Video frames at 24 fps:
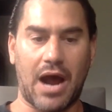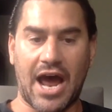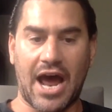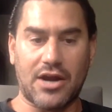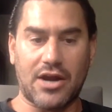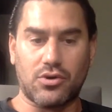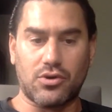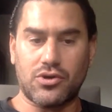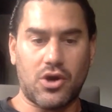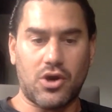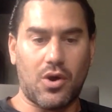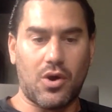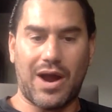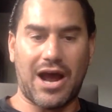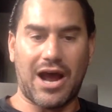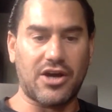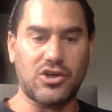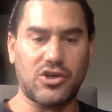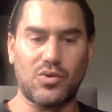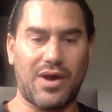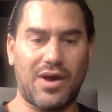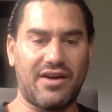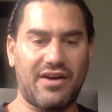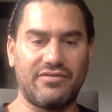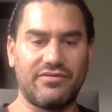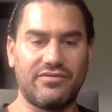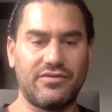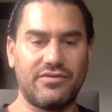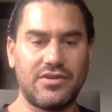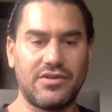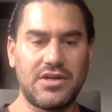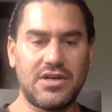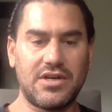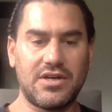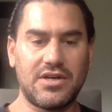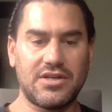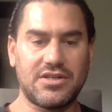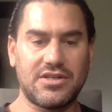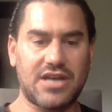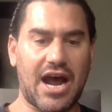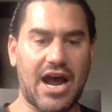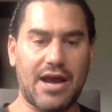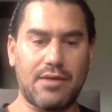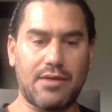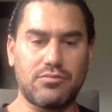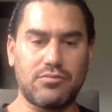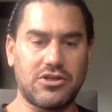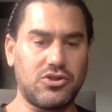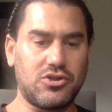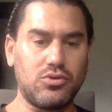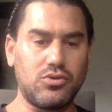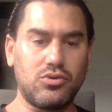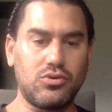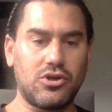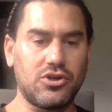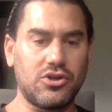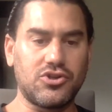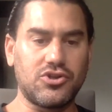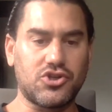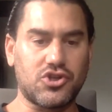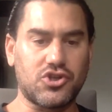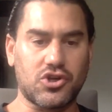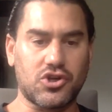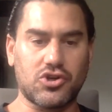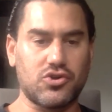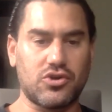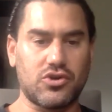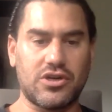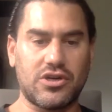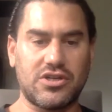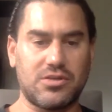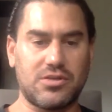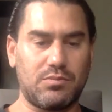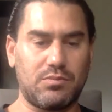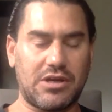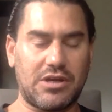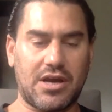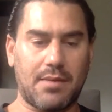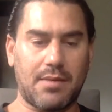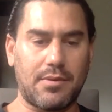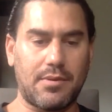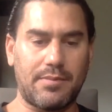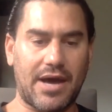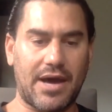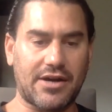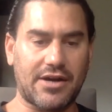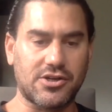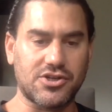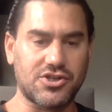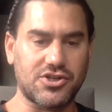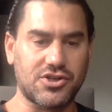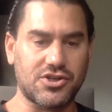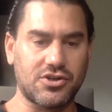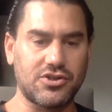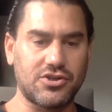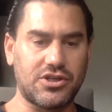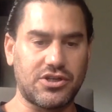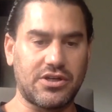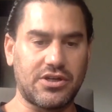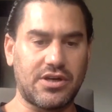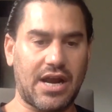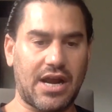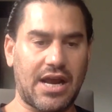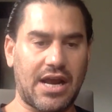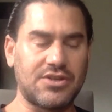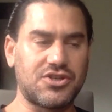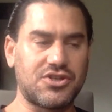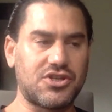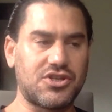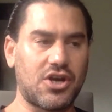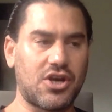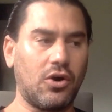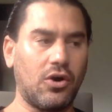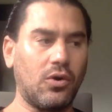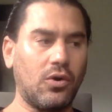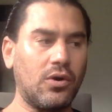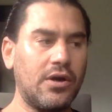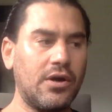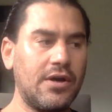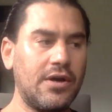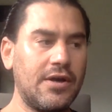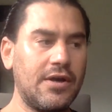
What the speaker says: I don't know how you have time to do good surgeries and become a better surgeon. And so